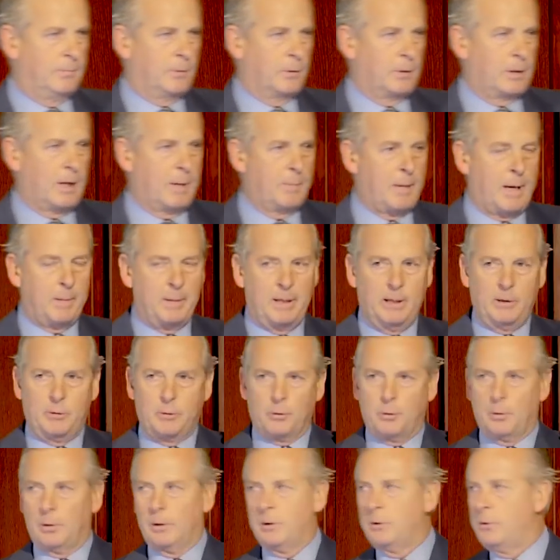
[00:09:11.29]
okay, maybe
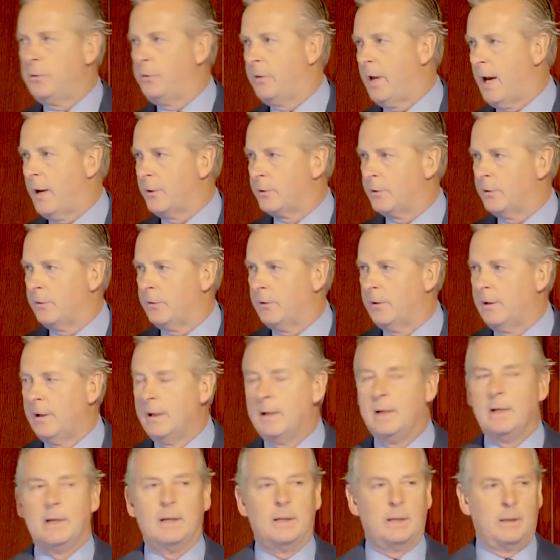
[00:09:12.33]
into early 2000.
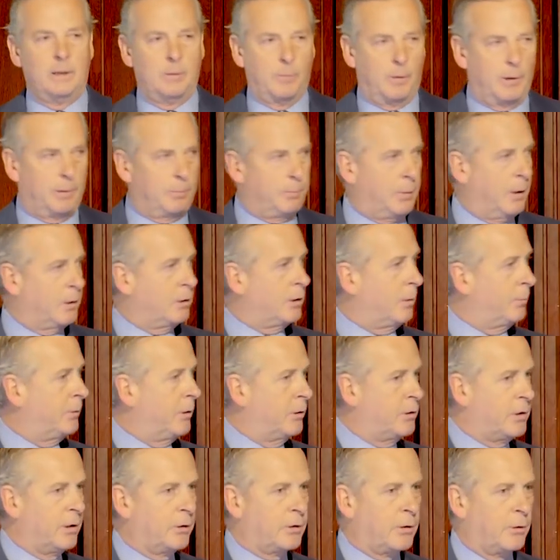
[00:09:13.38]
You want to punch up
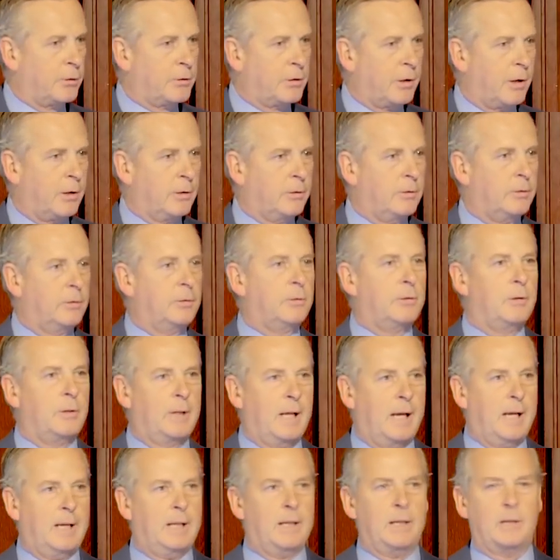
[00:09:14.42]
the Cisco chart
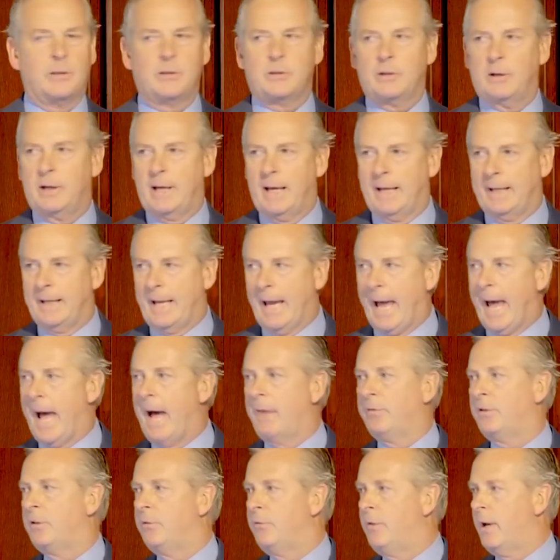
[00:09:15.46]
today, it's at
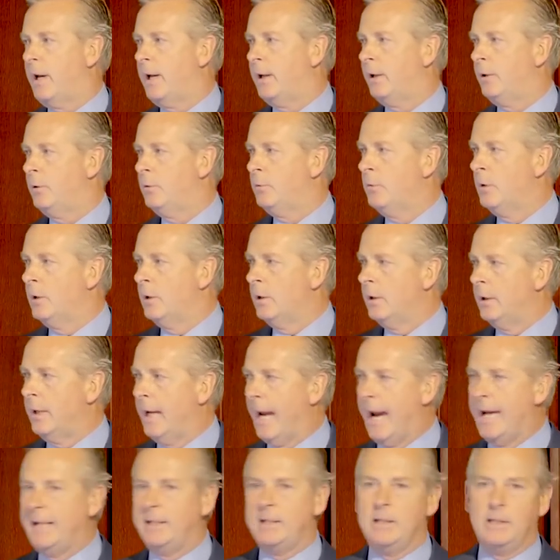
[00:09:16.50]
half the value
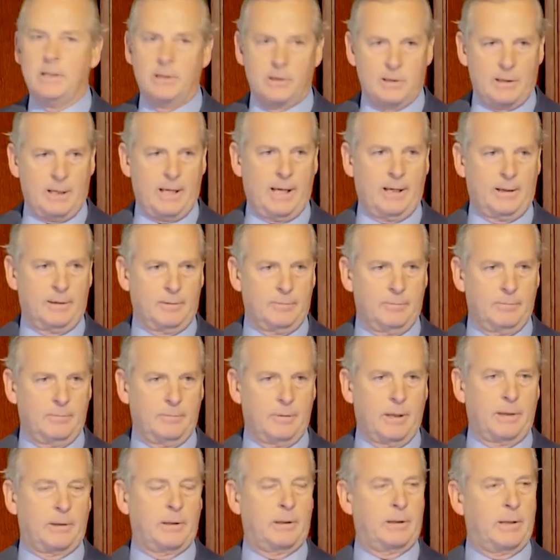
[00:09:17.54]
18 years later.
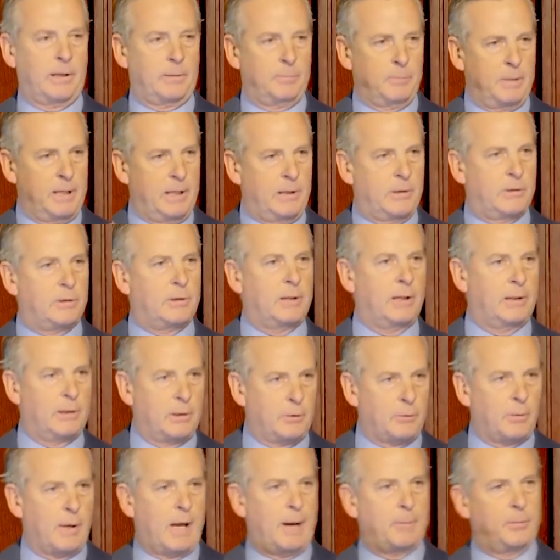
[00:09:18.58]
Not that that means that
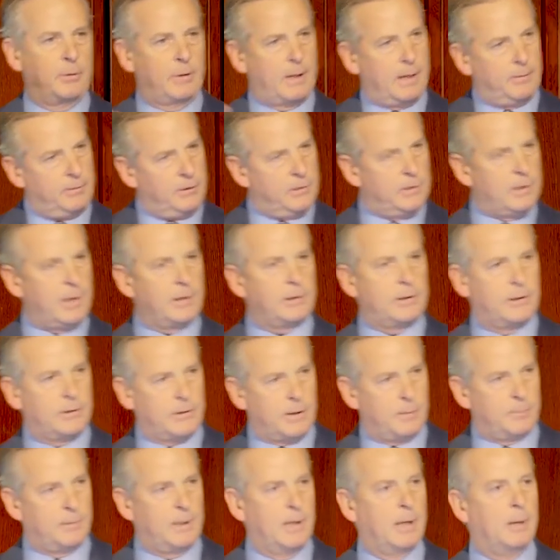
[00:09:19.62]
this will happen to every stock
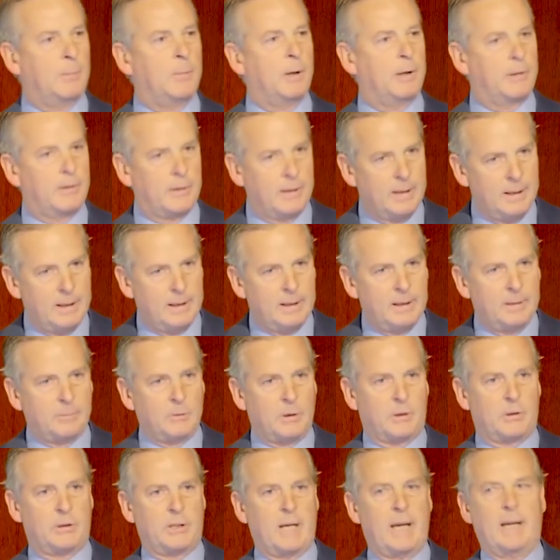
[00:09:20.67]
that's up there, but
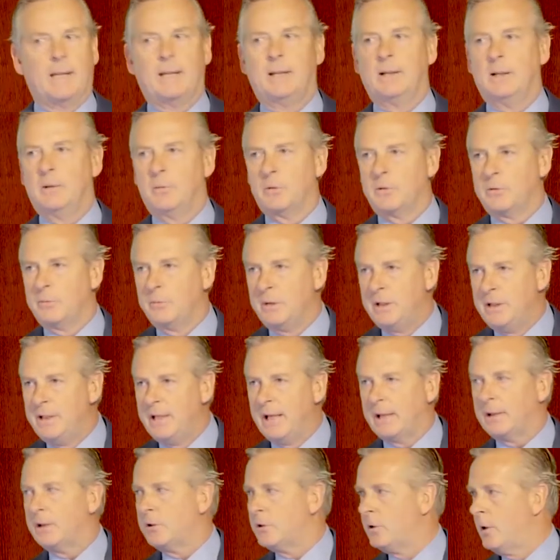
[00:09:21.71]
just saying, it was
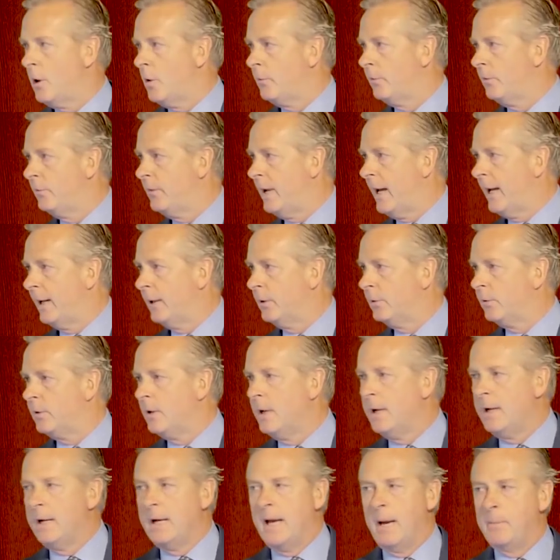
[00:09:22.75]
ridiculously overvalued,
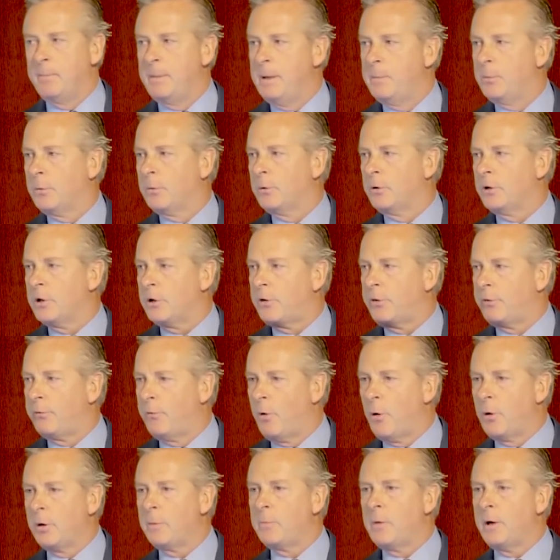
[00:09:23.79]
and people were just
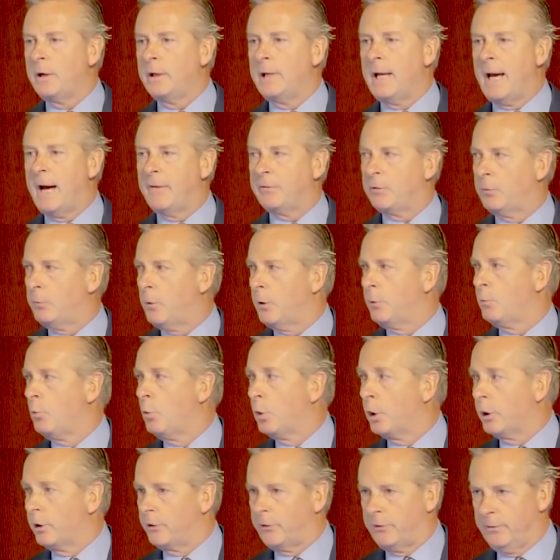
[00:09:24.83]
throwing money after what
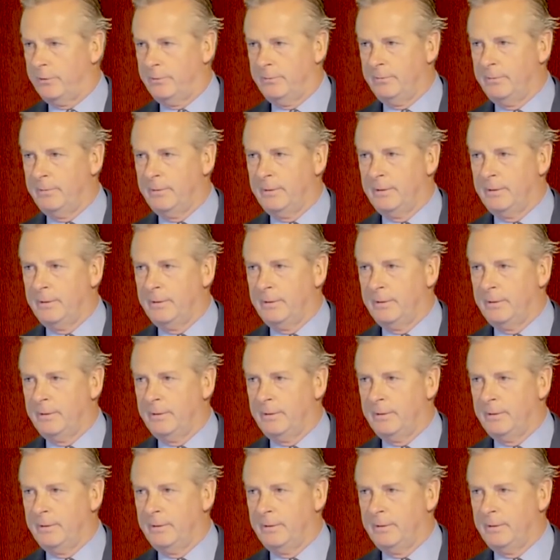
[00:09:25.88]
worked.